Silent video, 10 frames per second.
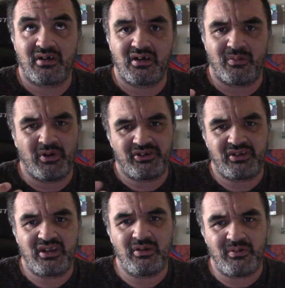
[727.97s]
uh, once
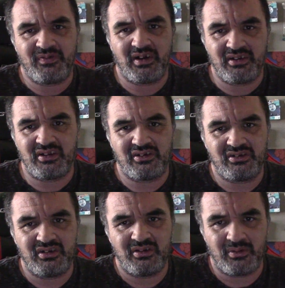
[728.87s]
again, we finally get to
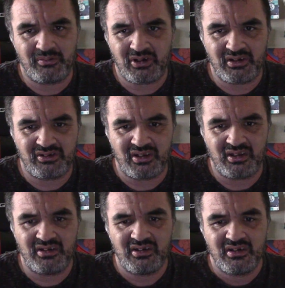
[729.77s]
see what I'm trying to
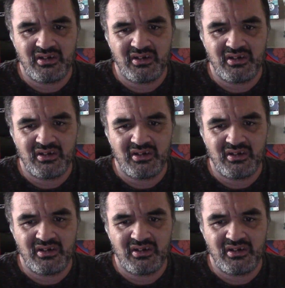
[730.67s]
say.